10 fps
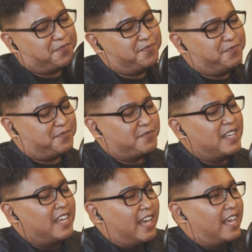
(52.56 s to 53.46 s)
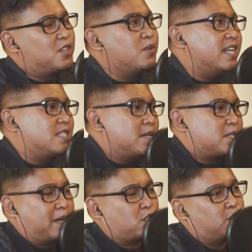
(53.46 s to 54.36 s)
Yes. And today is a bit
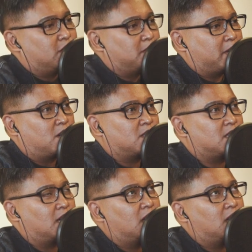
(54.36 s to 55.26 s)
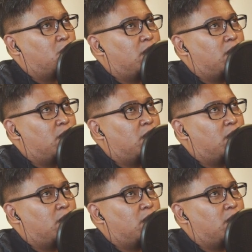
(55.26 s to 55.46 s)
special because uh,